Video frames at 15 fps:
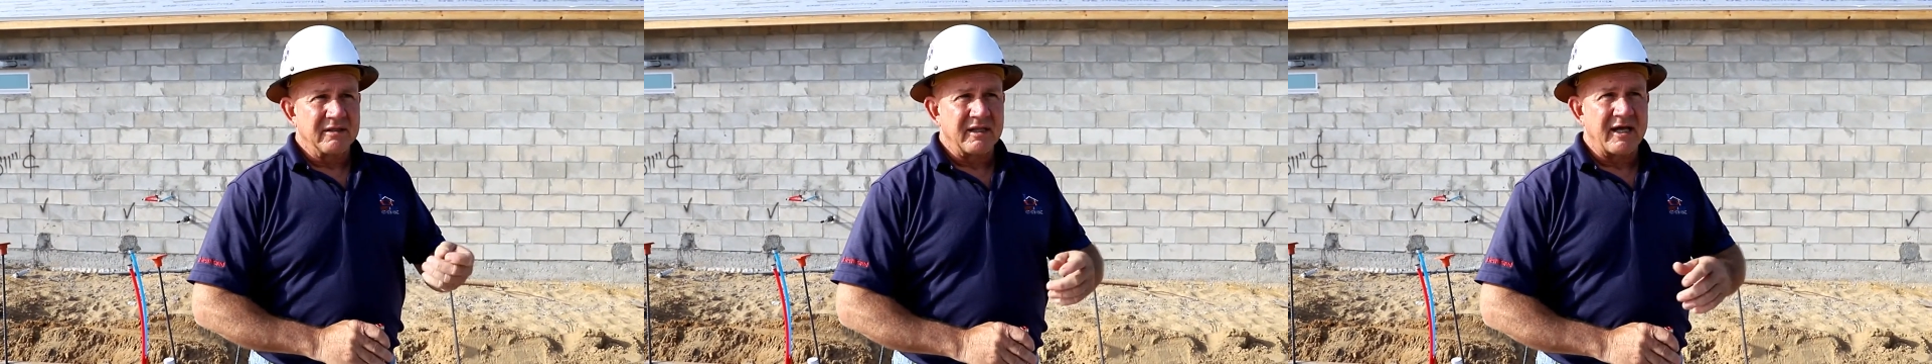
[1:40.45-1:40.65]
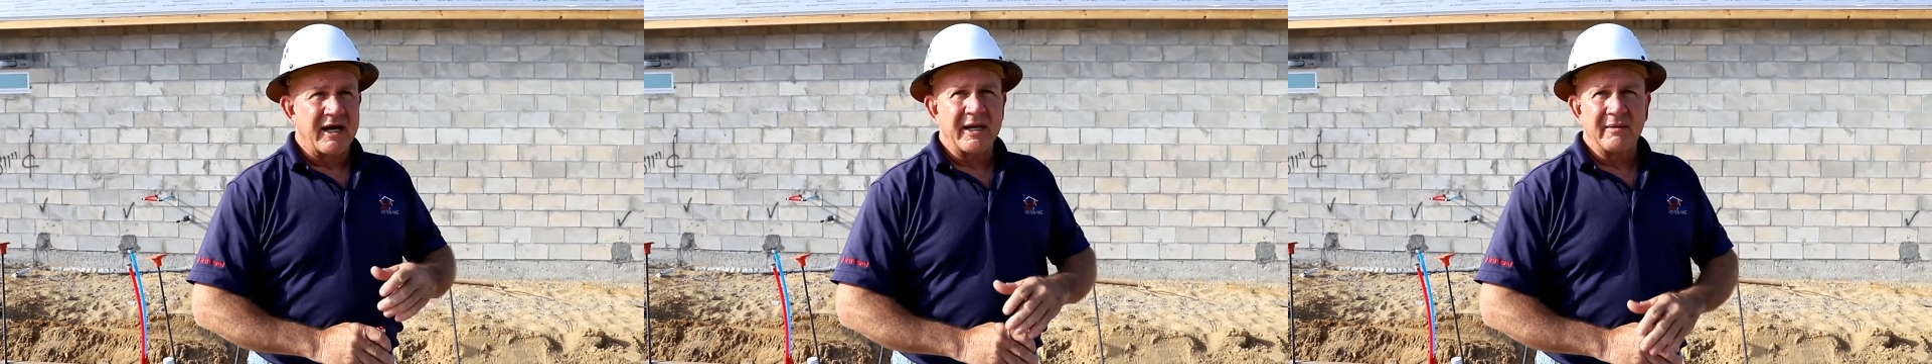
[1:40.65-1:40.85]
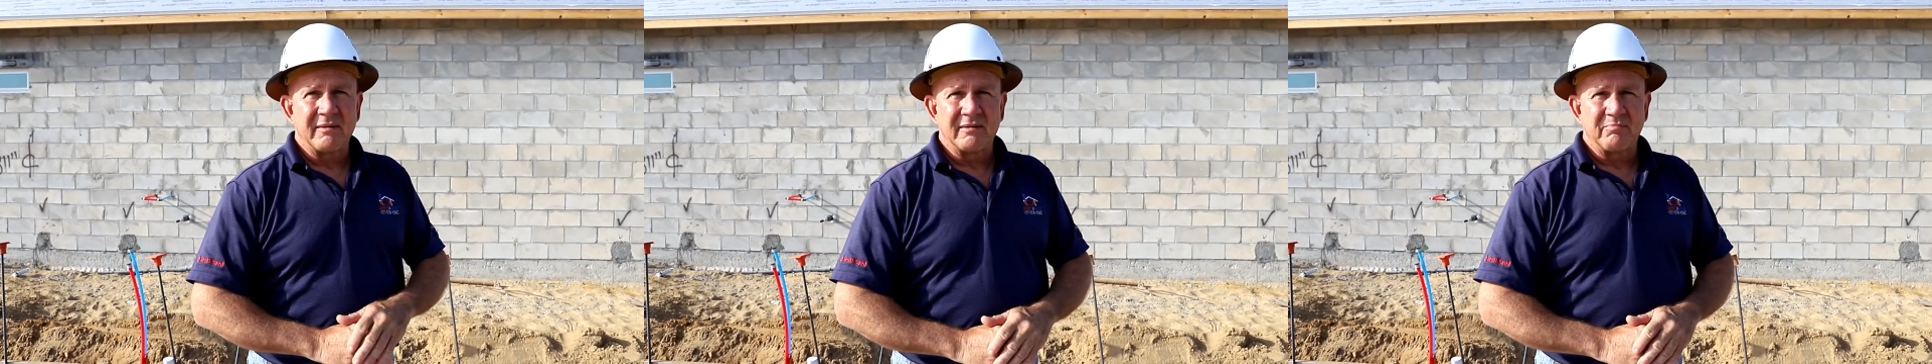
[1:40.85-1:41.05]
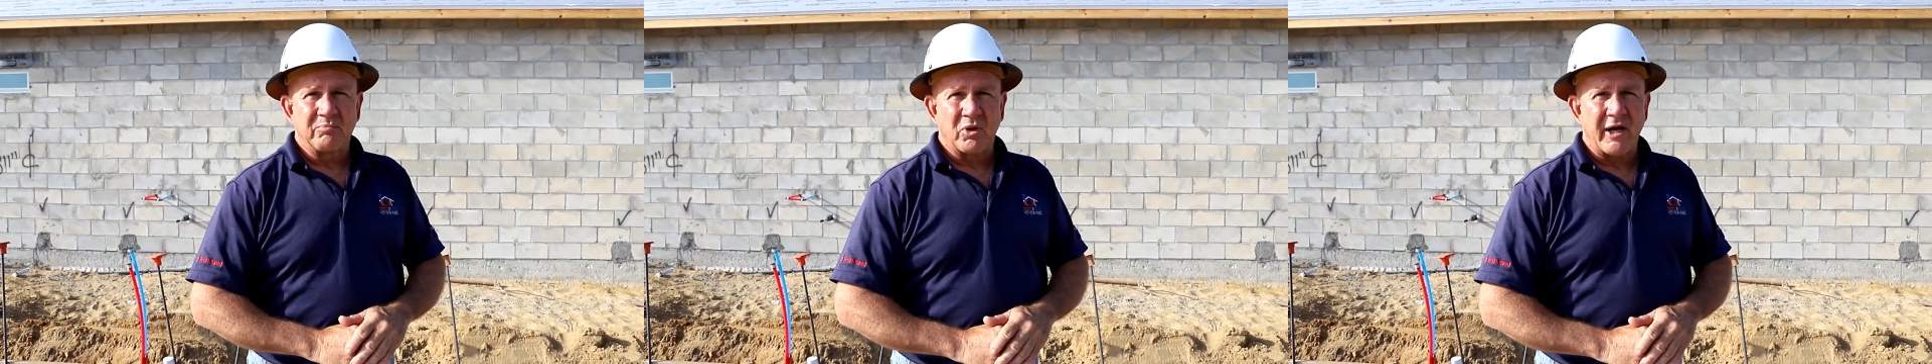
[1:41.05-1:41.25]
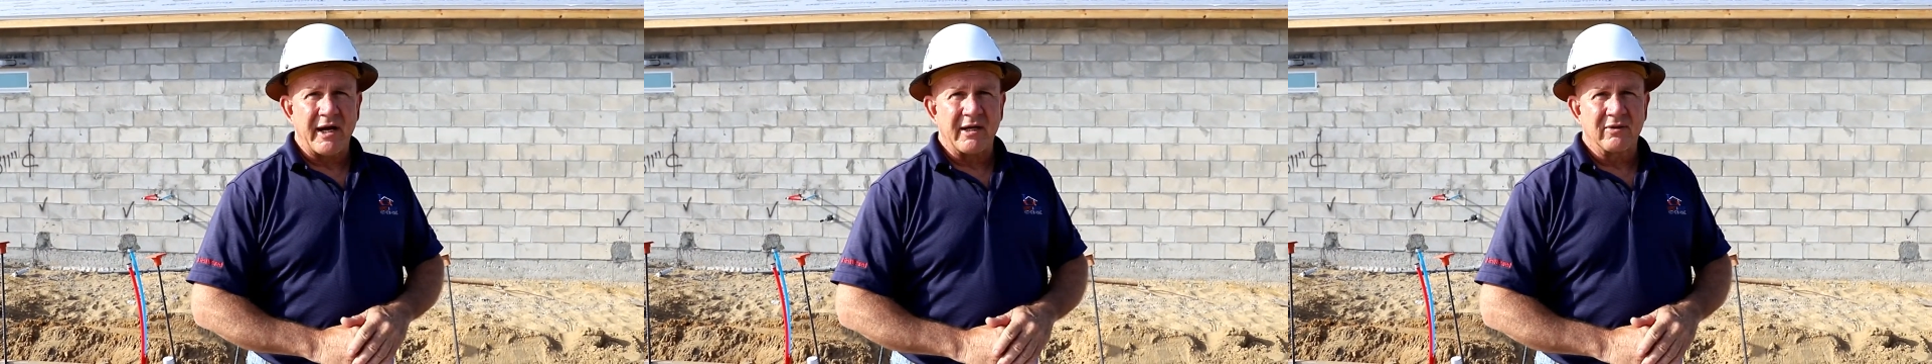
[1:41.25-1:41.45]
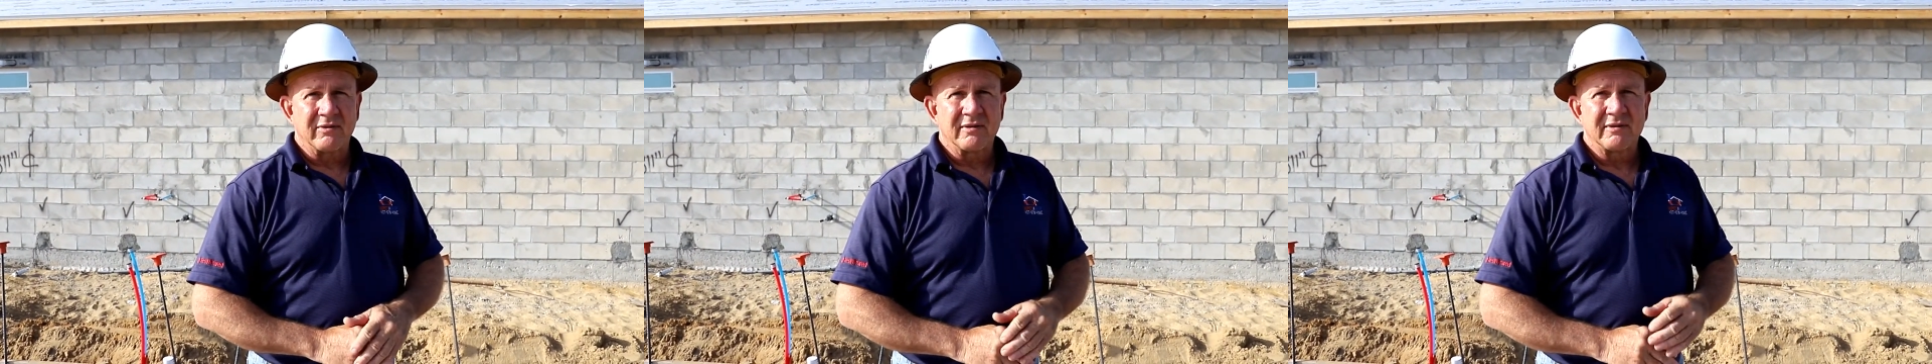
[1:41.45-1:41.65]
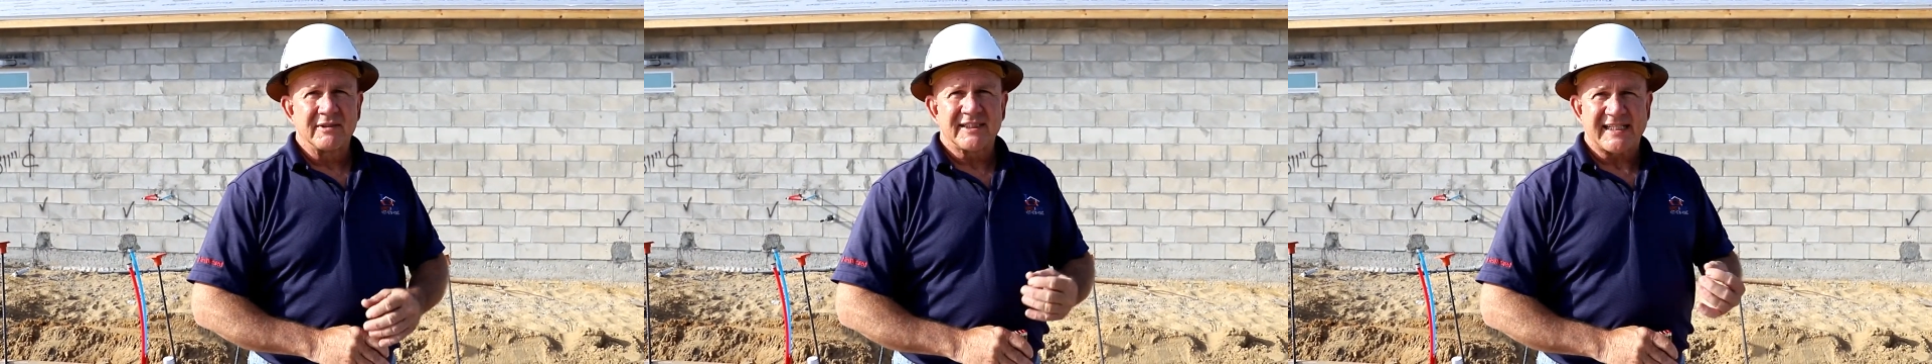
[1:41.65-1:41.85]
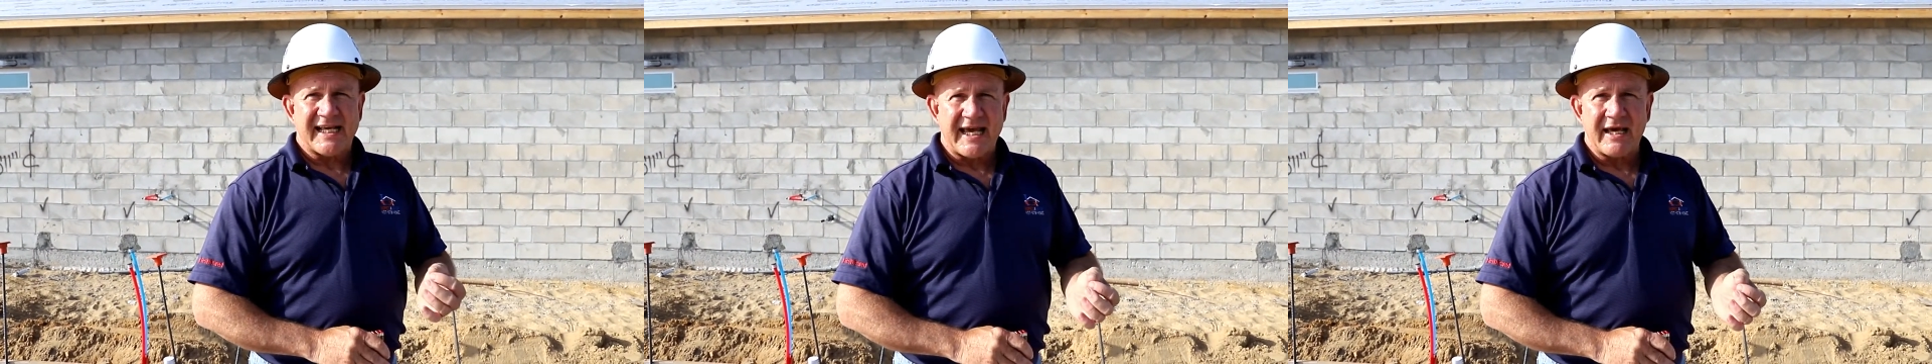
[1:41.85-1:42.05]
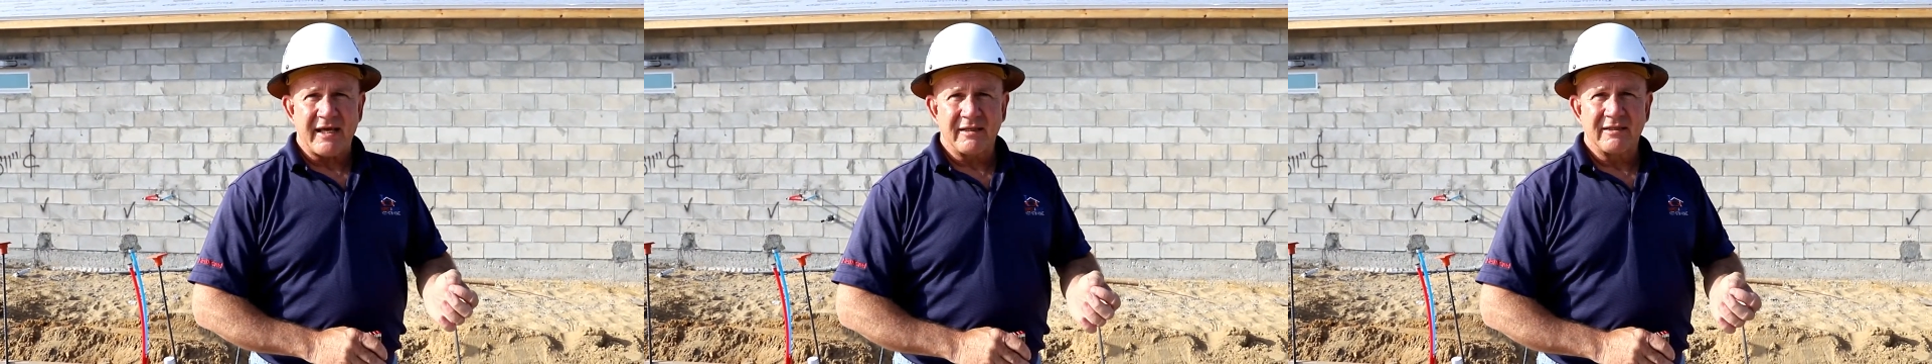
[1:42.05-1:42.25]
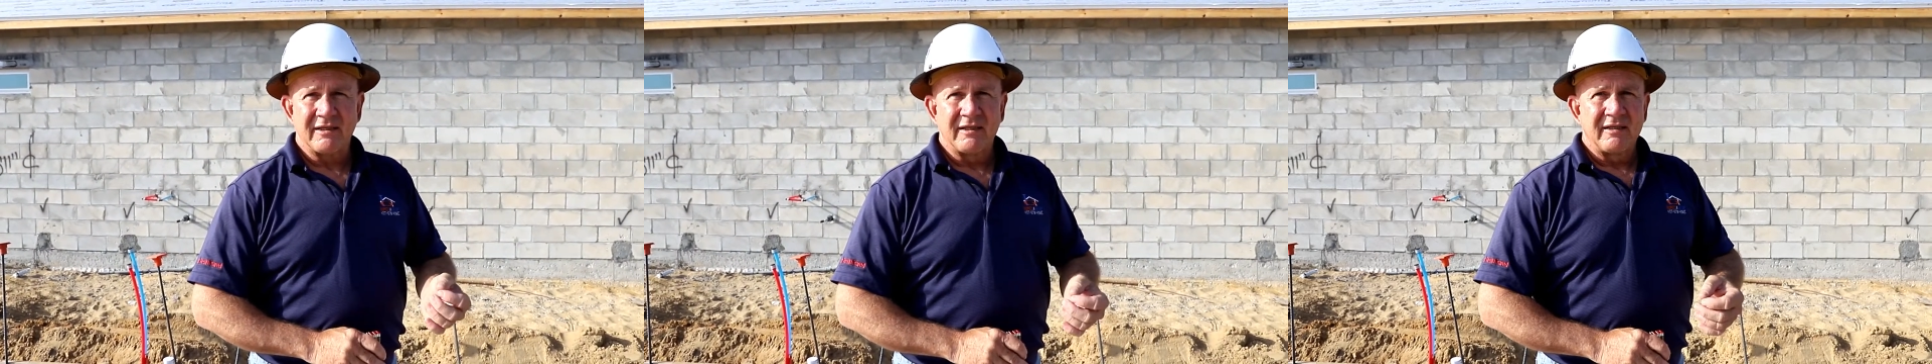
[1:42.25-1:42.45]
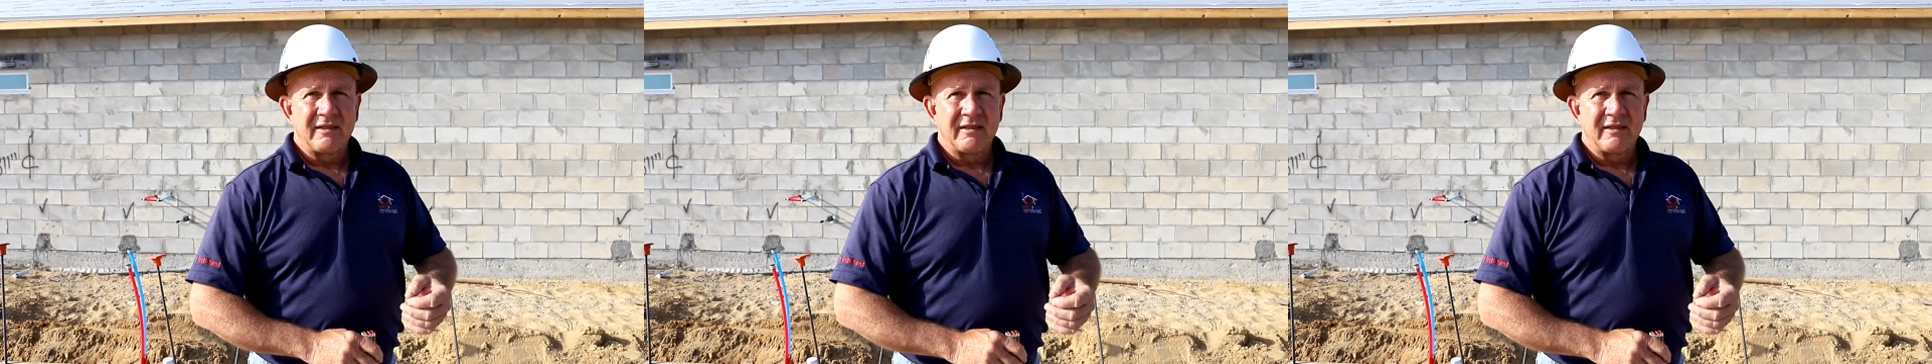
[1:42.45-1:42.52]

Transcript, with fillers: light brown sand.